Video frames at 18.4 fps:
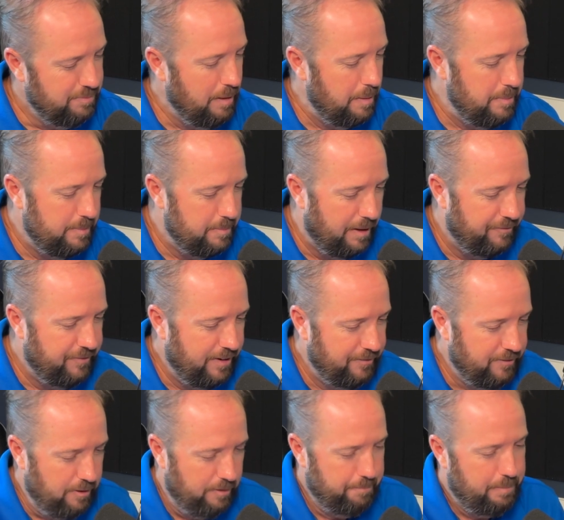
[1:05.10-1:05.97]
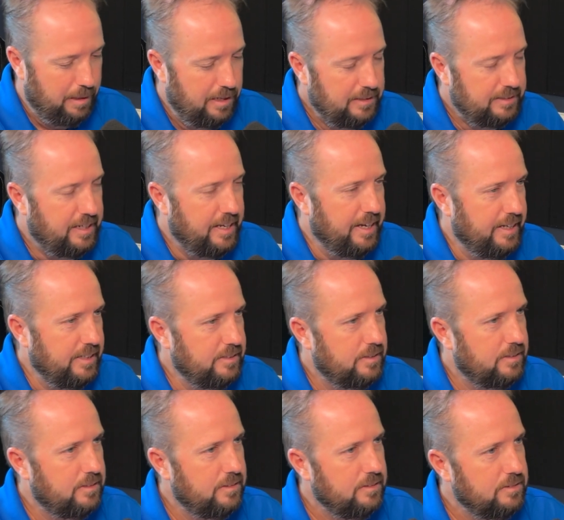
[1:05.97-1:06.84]
might be my favorite
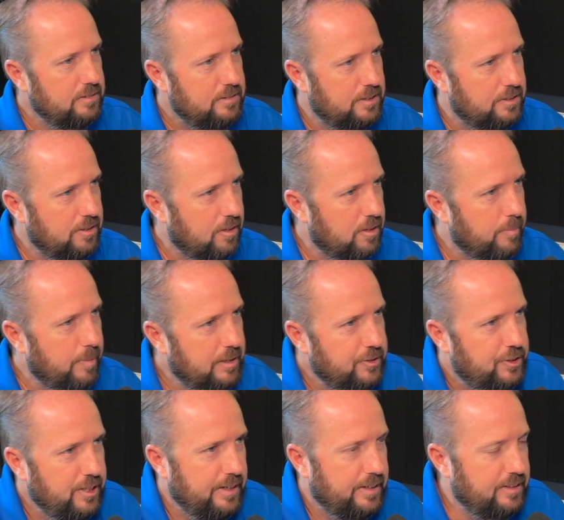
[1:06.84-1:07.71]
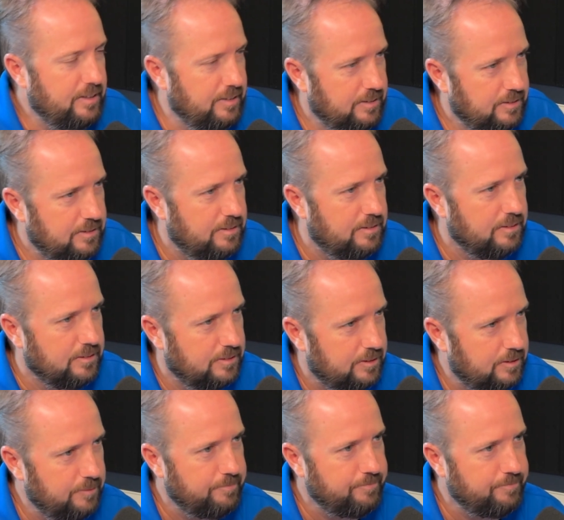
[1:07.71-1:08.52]
podcast to talk about checklists because